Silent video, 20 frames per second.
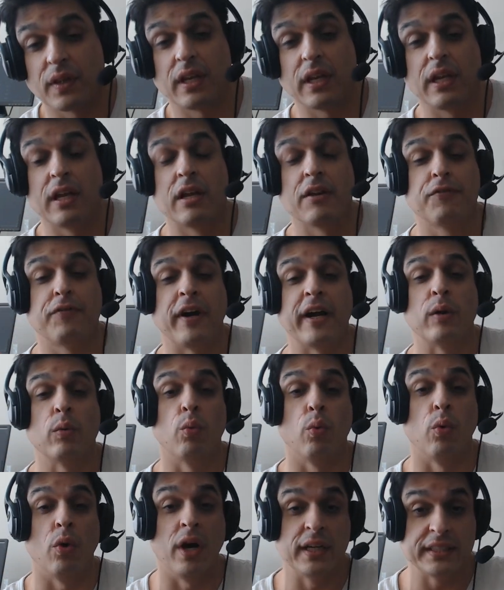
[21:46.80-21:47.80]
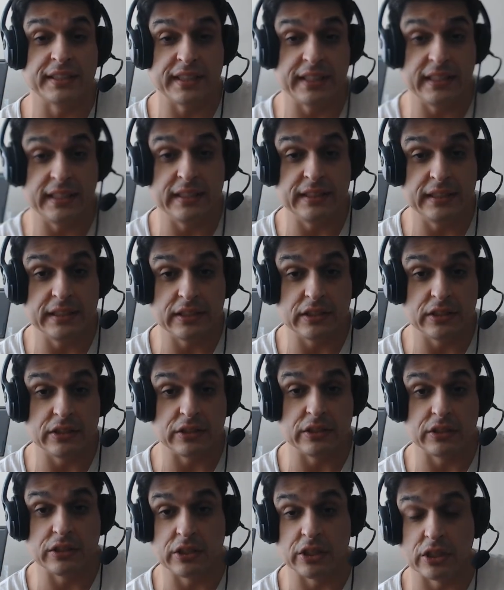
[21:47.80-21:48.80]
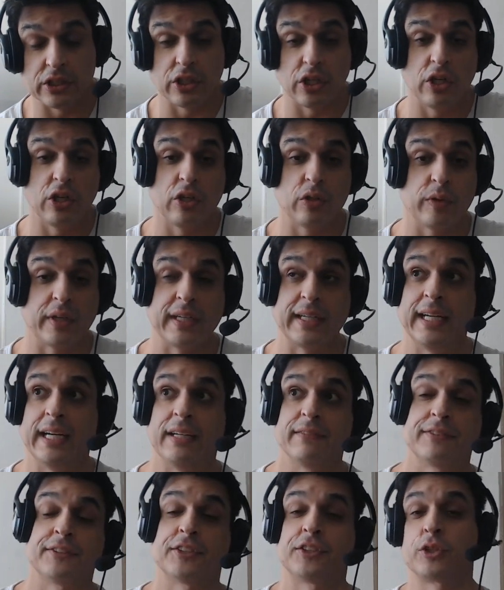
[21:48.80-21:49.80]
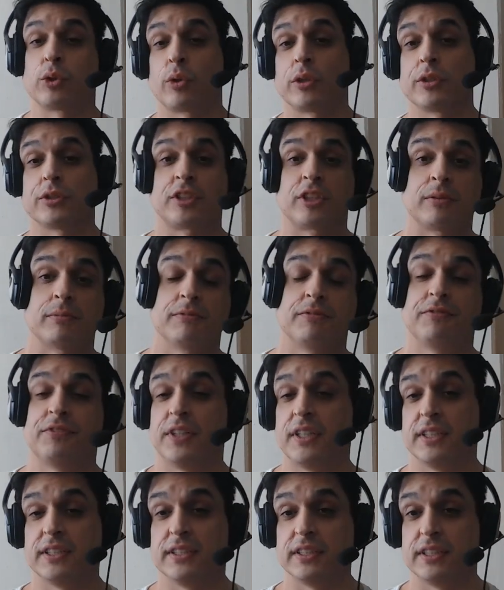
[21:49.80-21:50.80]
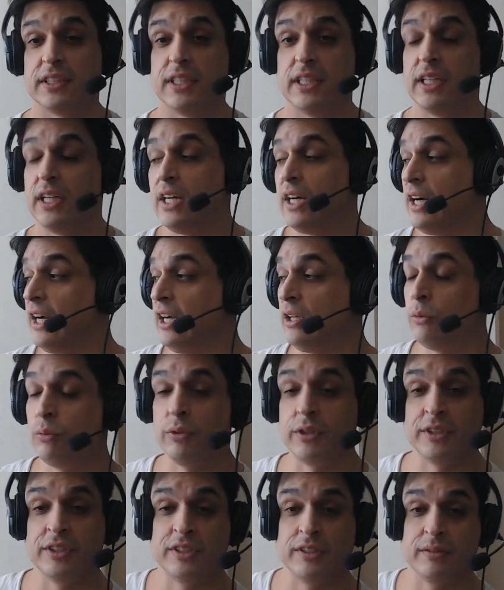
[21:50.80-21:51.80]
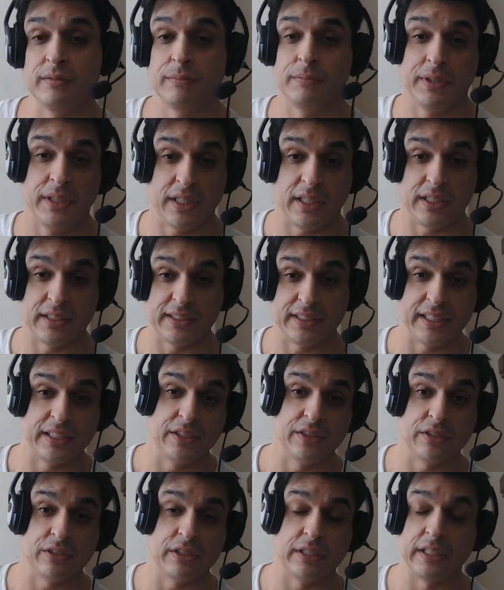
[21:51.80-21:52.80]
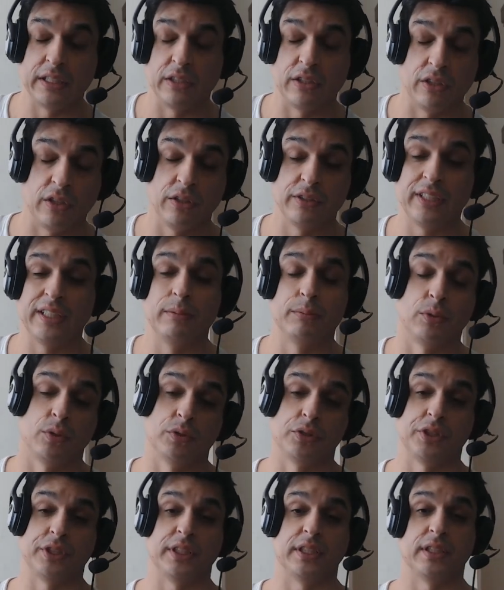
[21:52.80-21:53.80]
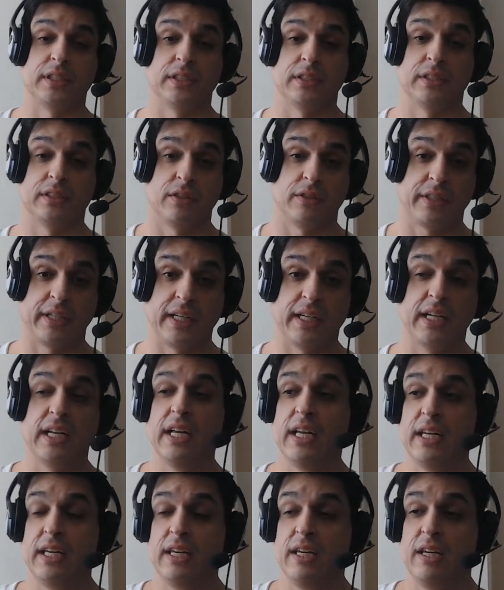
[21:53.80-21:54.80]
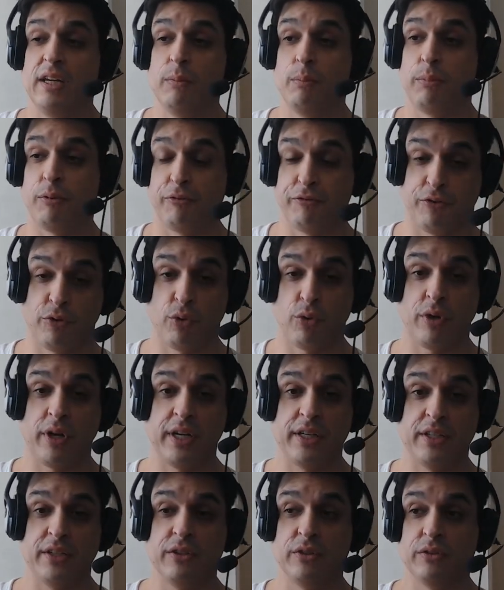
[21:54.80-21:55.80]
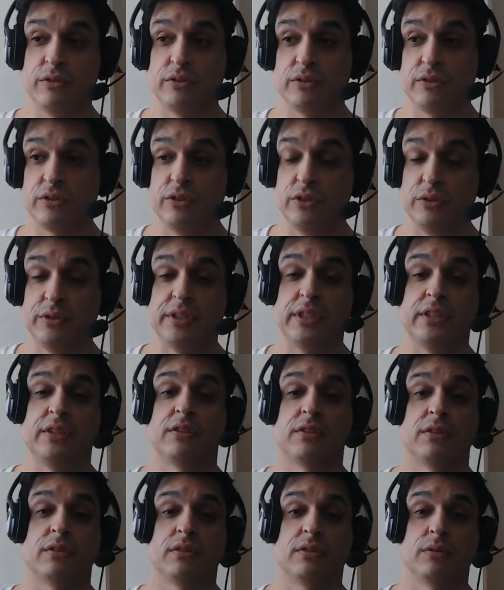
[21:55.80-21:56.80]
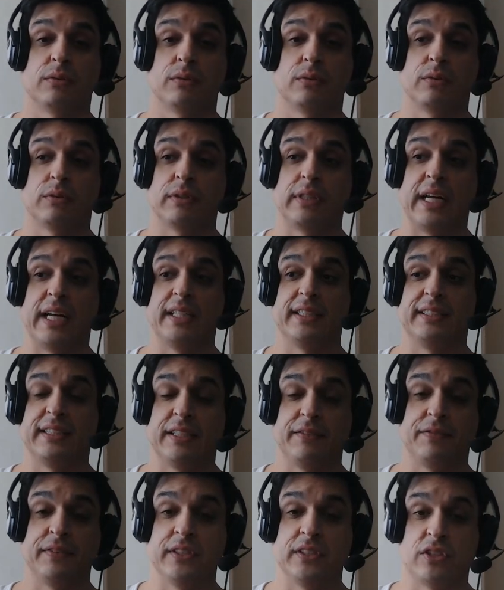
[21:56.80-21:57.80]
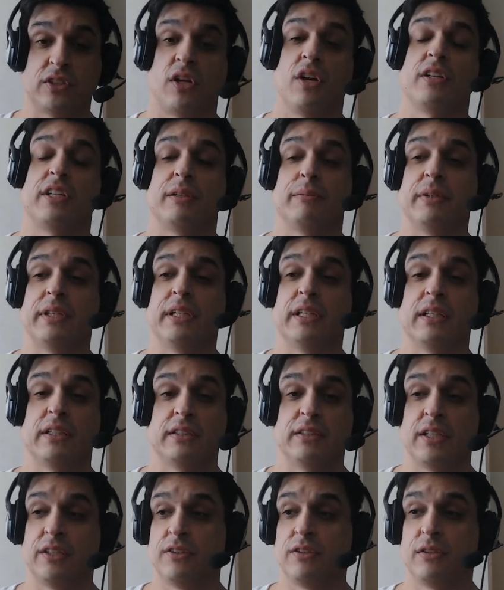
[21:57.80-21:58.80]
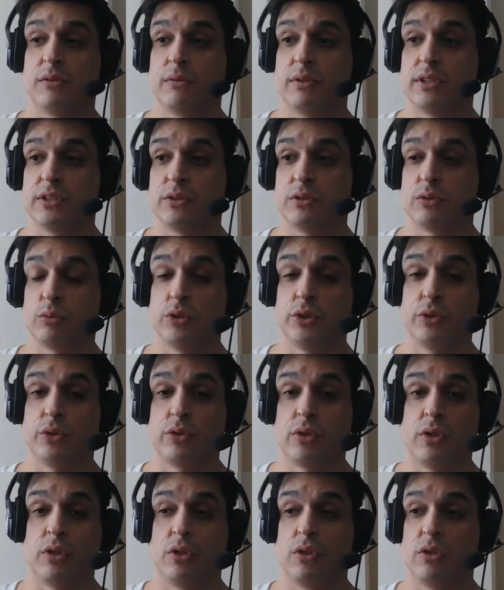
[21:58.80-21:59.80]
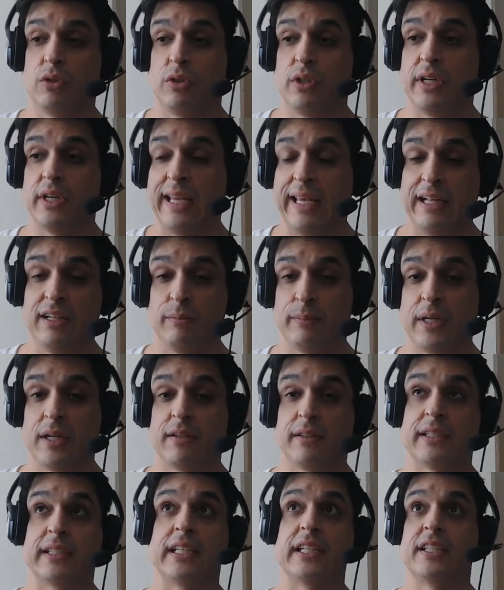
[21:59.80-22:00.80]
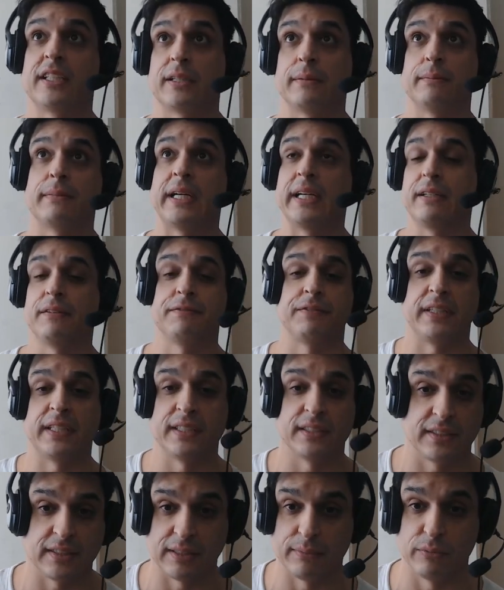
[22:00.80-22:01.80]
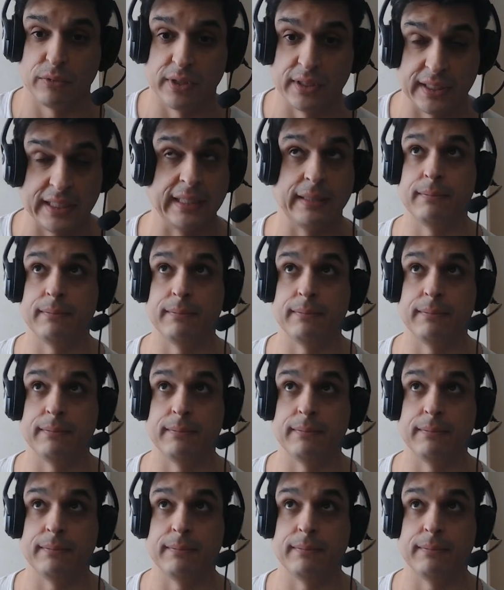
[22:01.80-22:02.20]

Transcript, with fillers: if I wanted to go and have short-term fun I wouldn't be on Tinder and all that bullshit. Okay, before I knew knew Tinder had Tiffany stalking me, Tinder was what you call a hail mary. You might find someone, it